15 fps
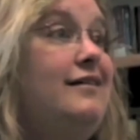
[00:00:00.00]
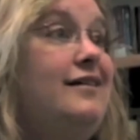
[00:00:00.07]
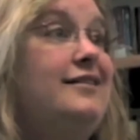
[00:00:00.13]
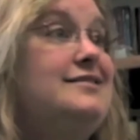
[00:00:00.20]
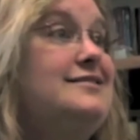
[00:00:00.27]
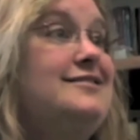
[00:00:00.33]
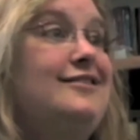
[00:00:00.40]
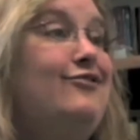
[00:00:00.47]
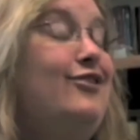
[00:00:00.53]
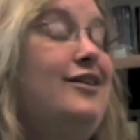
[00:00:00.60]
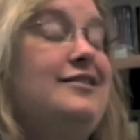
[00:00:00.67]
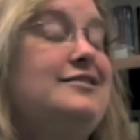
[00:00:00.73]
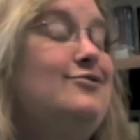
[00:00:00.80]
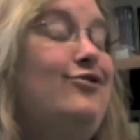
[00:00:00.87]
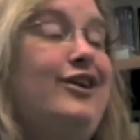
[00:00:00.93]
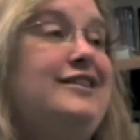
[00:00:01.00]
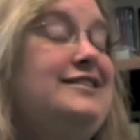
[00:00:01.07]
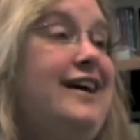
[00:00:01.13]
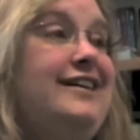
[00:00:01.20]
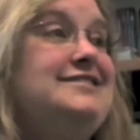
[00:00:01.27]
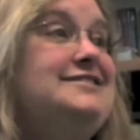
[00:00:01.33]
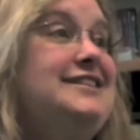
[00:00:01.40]
it's it's
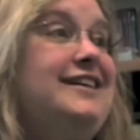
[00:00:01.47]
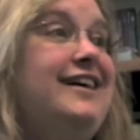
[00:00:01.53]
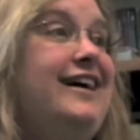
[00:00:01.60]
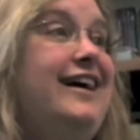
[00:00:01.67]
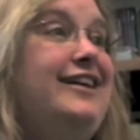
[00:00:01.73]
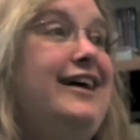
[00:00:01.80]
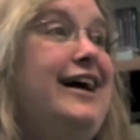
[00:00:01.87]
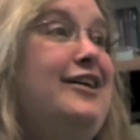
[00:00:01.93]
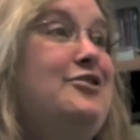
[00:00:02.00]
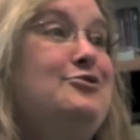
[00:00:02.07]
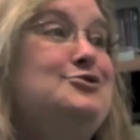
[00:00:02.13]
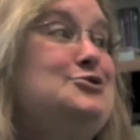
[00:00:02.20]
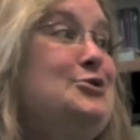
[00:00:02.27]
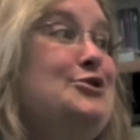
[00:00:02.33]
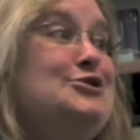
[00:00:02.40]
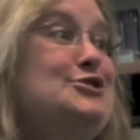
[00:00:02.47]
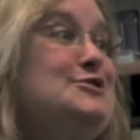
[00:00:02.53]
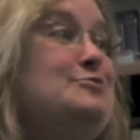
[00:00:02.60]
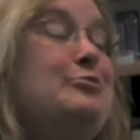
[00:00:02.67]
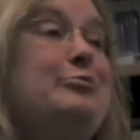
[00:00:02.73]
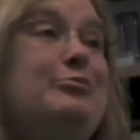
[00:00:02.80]
fantastic, and I know George is